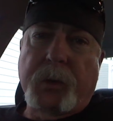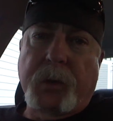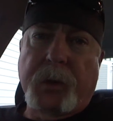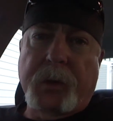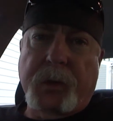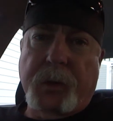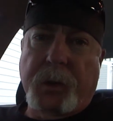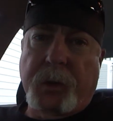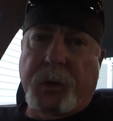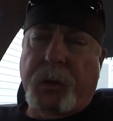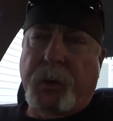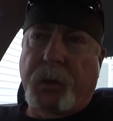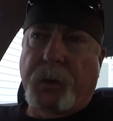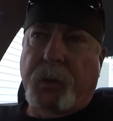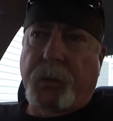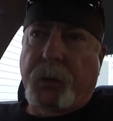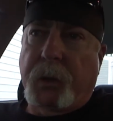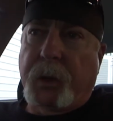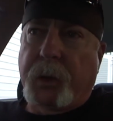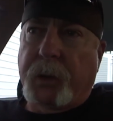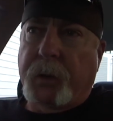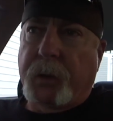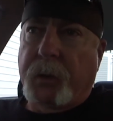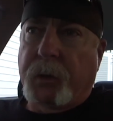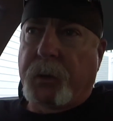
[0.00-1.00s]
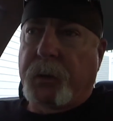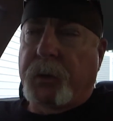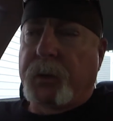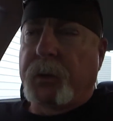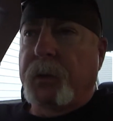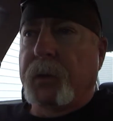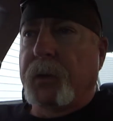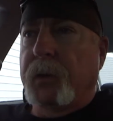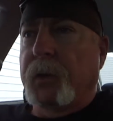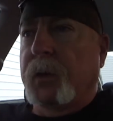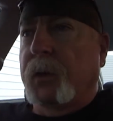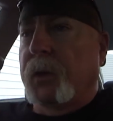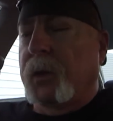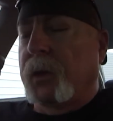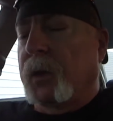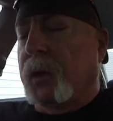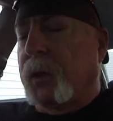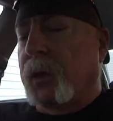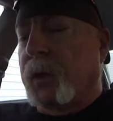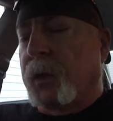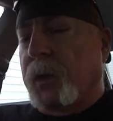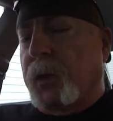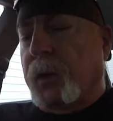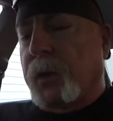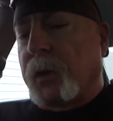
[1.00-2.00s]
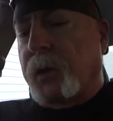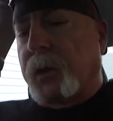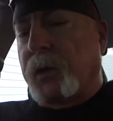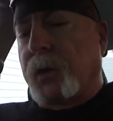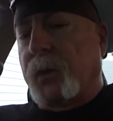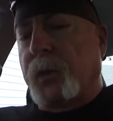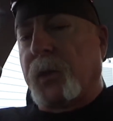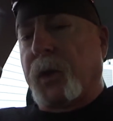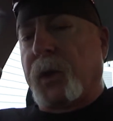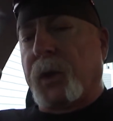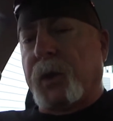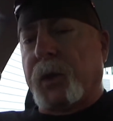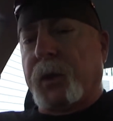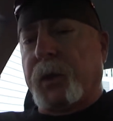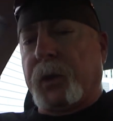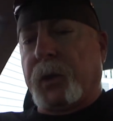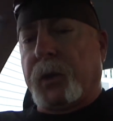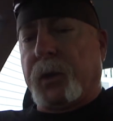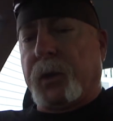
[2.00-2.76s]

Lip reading: listening to your radio, or you might